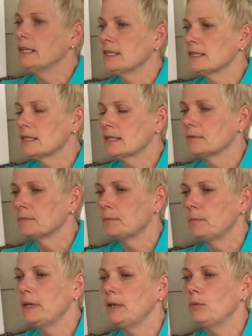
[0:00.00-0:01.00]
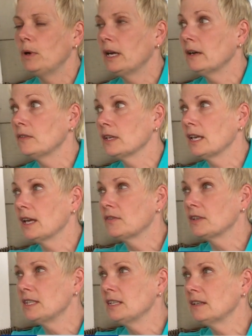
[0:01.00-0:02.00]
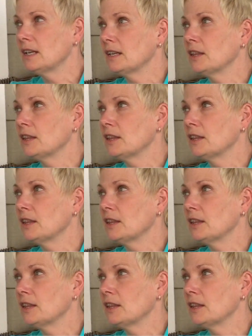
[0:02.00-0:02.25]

is beware of the cafeteria.